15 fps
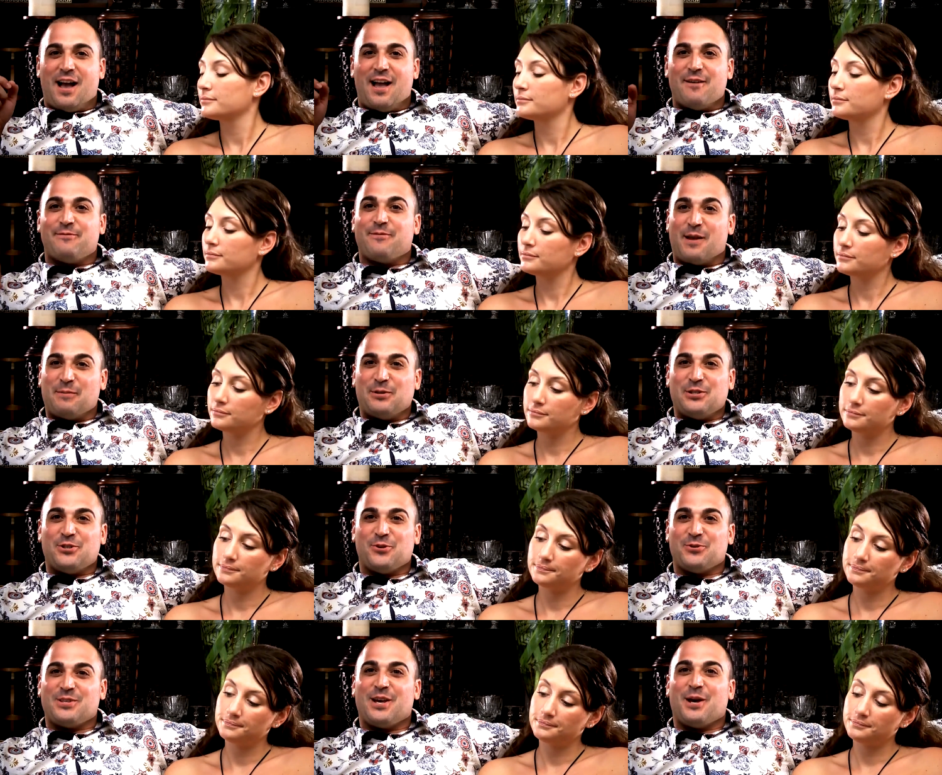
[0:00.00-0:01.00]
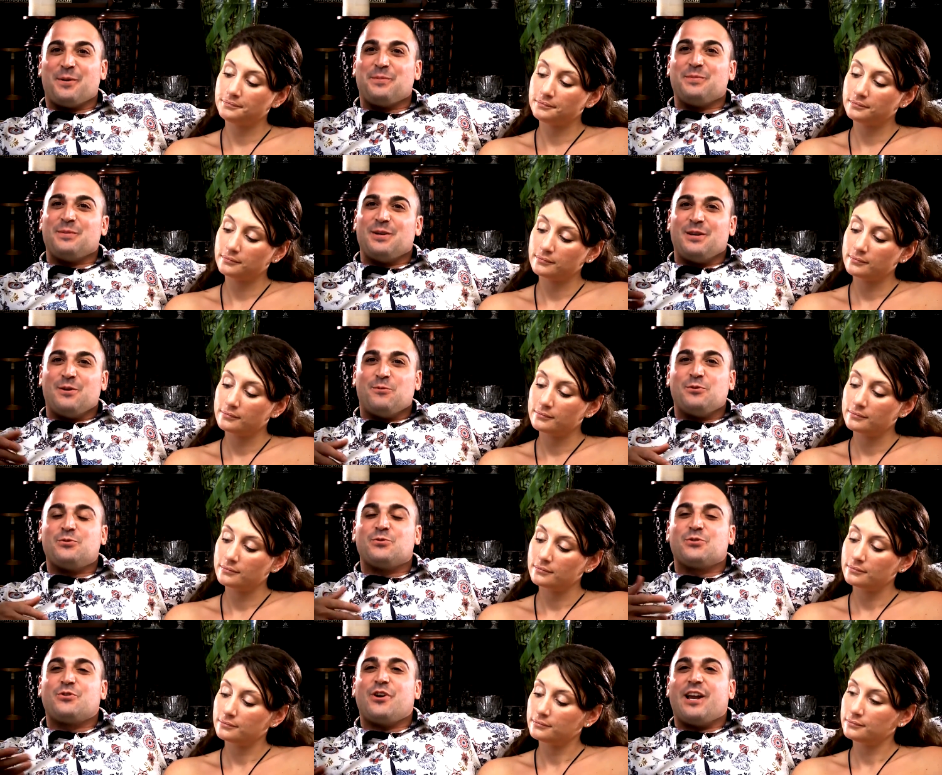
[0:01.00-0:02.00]
Speaker 1: Family shows up,
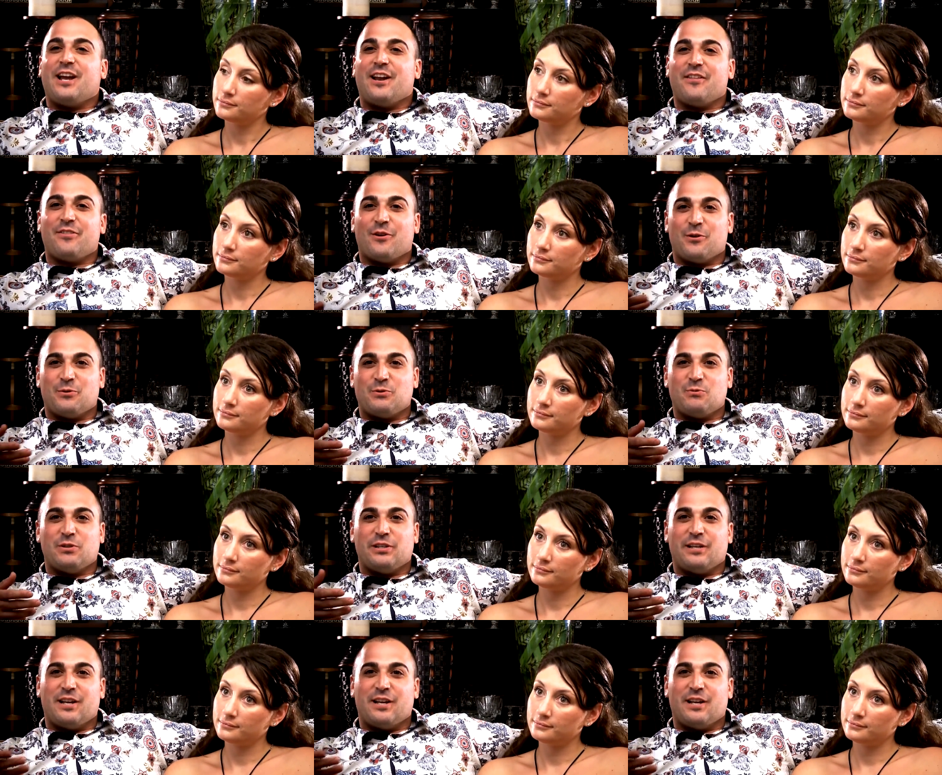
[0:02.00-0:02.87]
which was great. I thought it was really